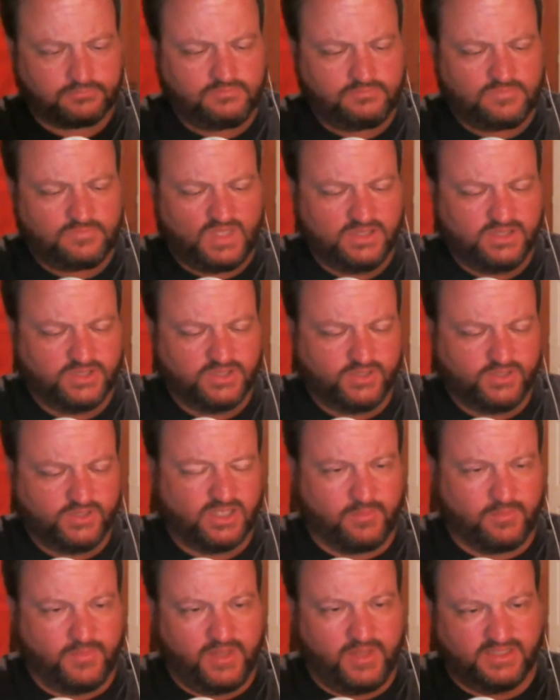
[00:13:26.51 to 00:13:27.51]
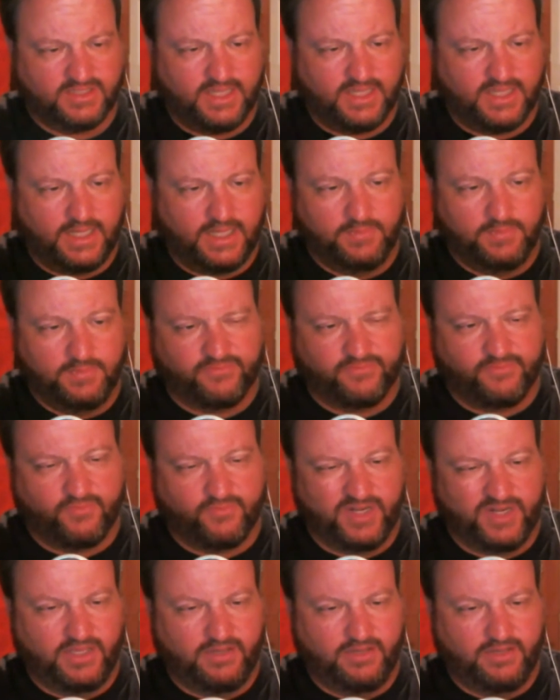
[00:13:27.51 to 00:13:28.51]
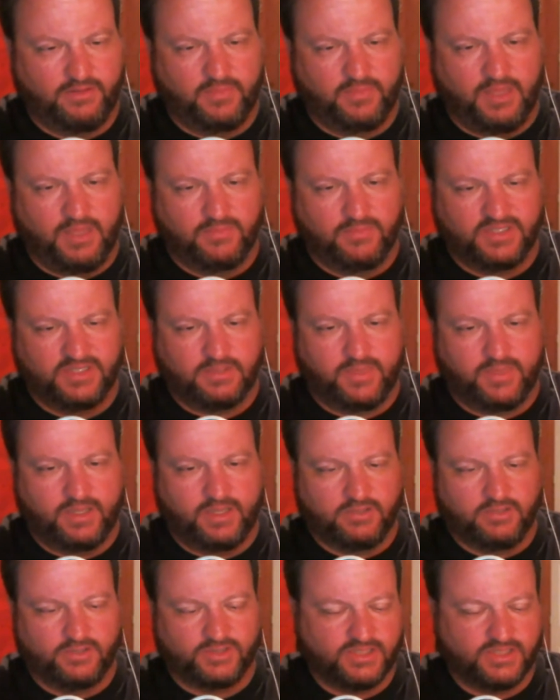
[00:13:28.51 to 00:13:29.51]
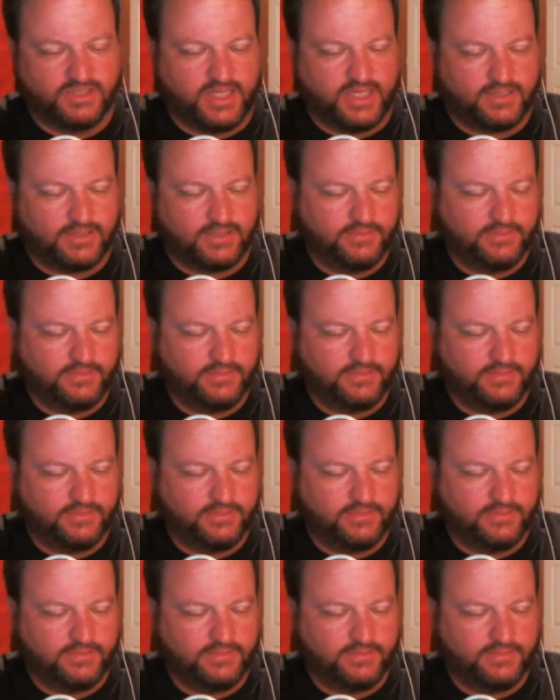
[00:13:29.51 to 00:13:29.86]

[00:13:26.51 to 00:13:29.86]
So he's talking about the same as for Reed about Missy Baylor, John Jacqueline.